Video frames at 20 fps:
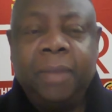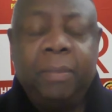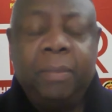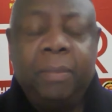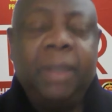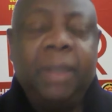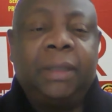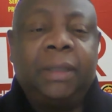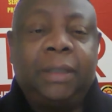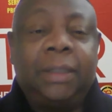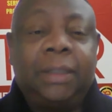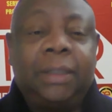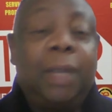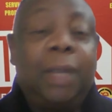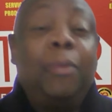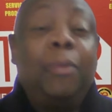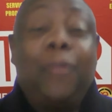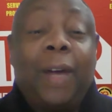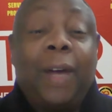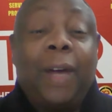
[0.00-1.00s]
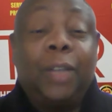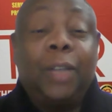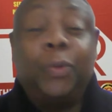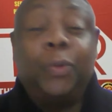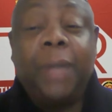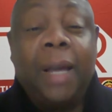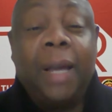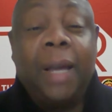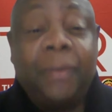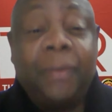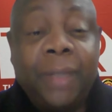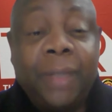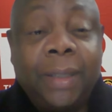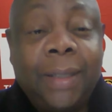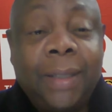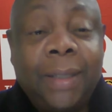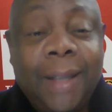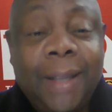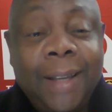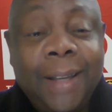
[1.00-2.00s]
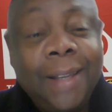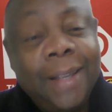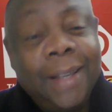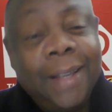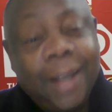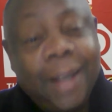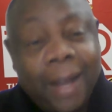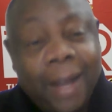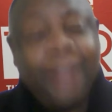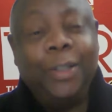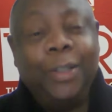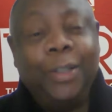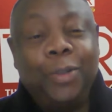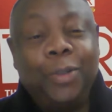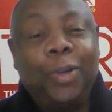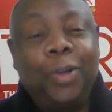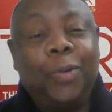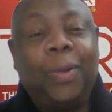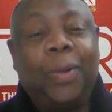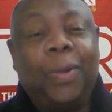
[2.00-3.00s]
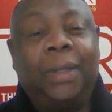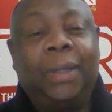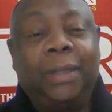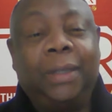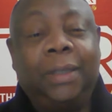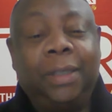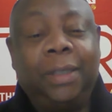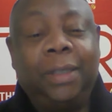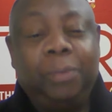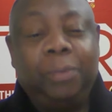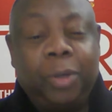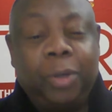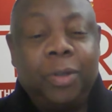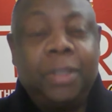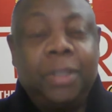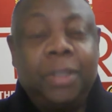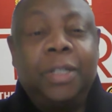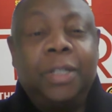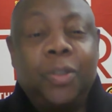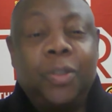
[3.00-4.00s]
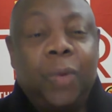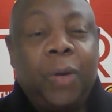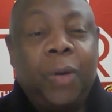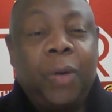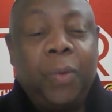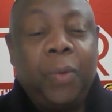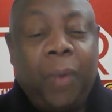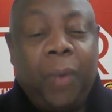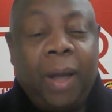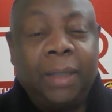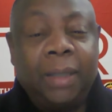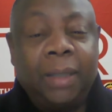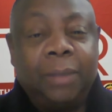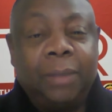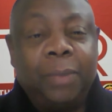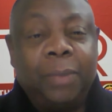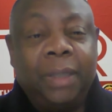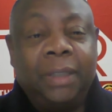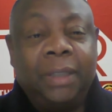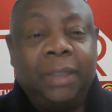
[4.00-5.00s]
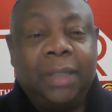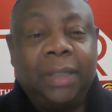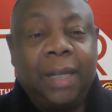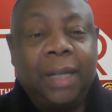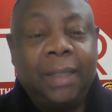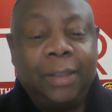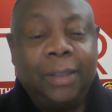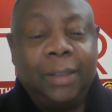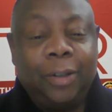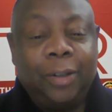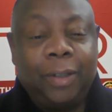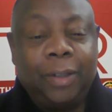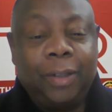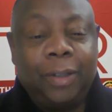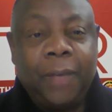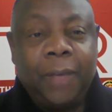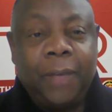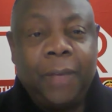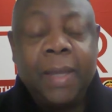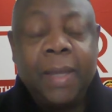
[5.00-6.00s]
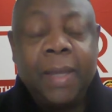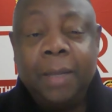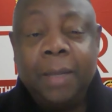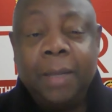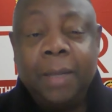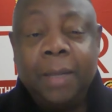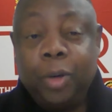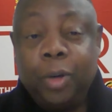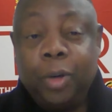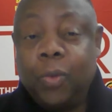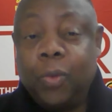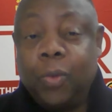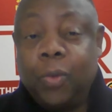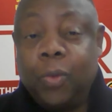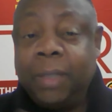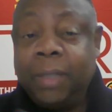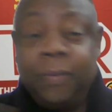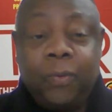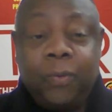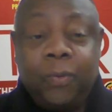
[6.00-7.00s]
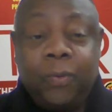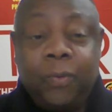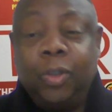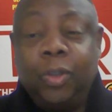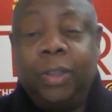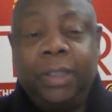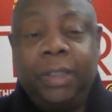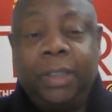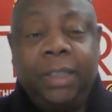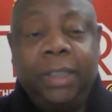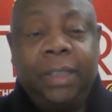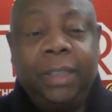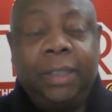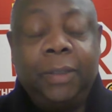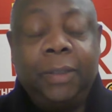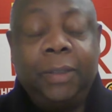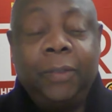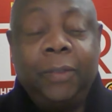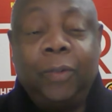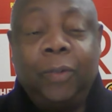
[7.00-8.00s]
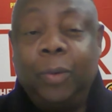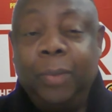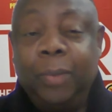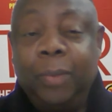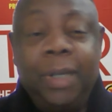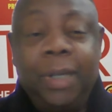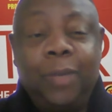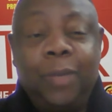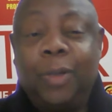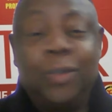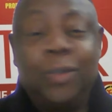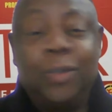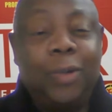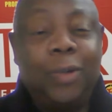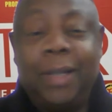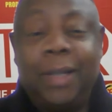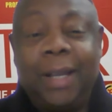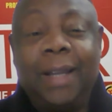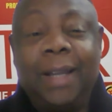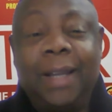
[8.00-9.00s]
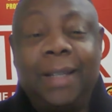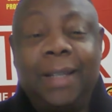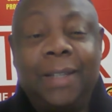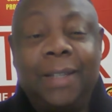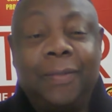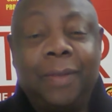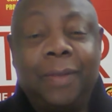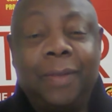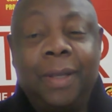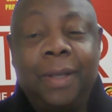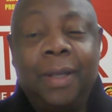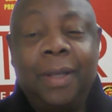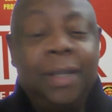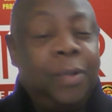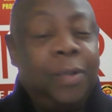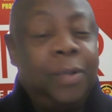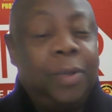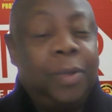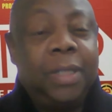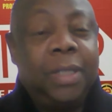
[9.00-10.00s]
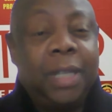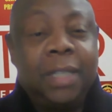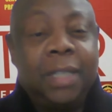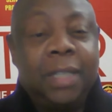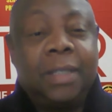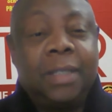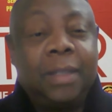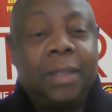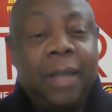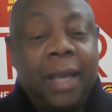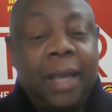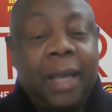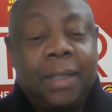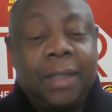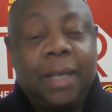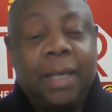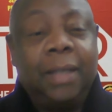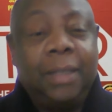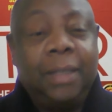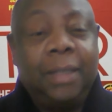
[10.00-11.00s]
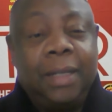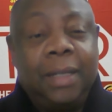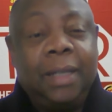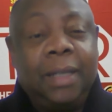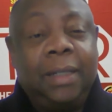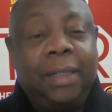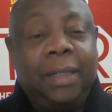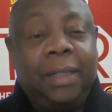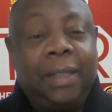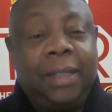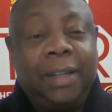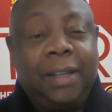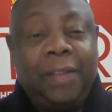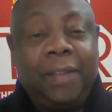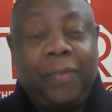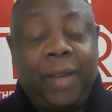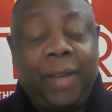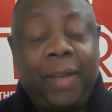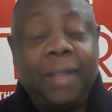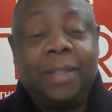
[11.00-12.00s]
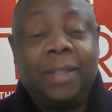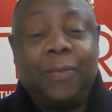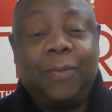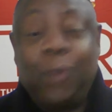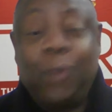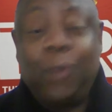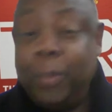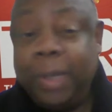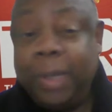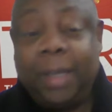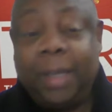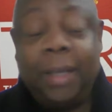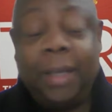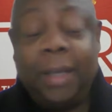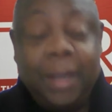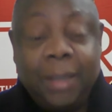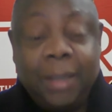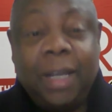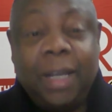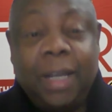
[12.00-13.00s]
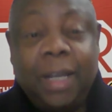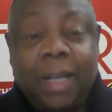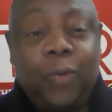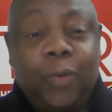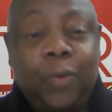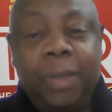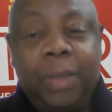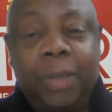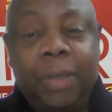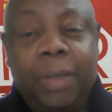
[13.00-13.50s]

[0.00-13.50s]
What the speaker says: But some of us, we loved it. I enjoyed what he did because this is what we want, basically, okay? Because what Mfundo did, for me, it was not negative. It was just exciting the fans, for me. That's for me.